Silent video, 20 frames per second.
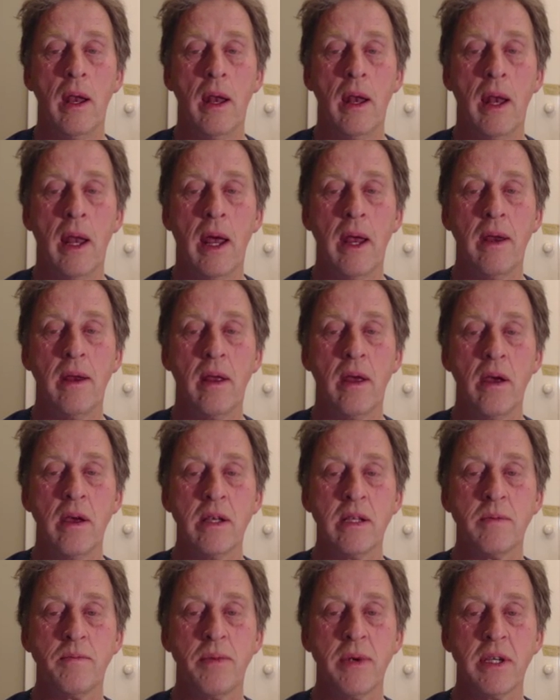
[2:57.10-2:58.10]
later
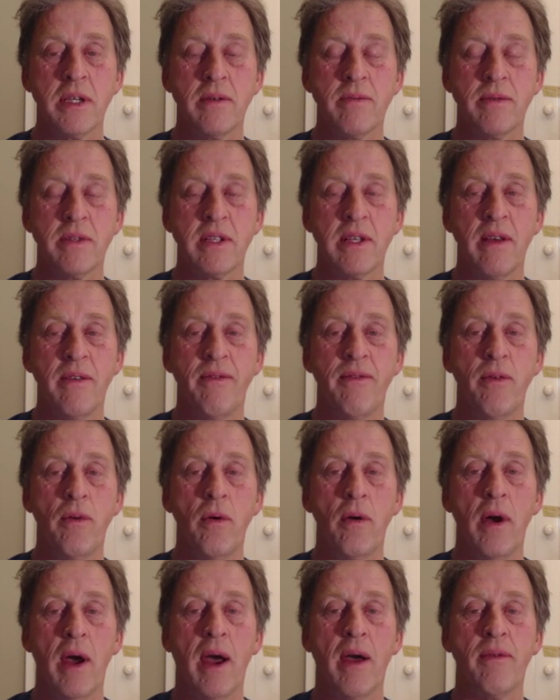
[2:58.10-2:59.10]
goes bishop
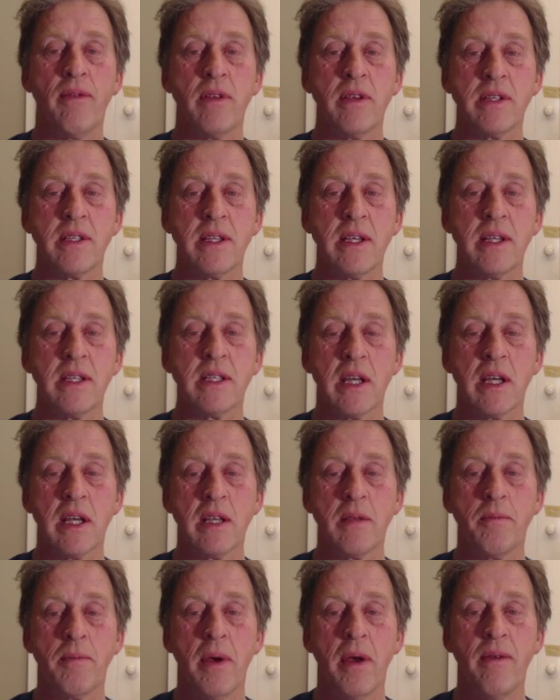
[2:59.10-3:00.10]
c4 after
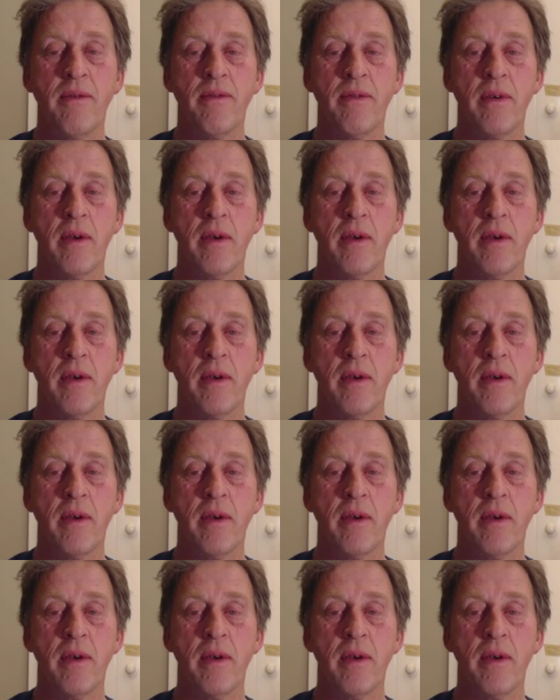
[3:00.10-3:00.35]
c6 biff,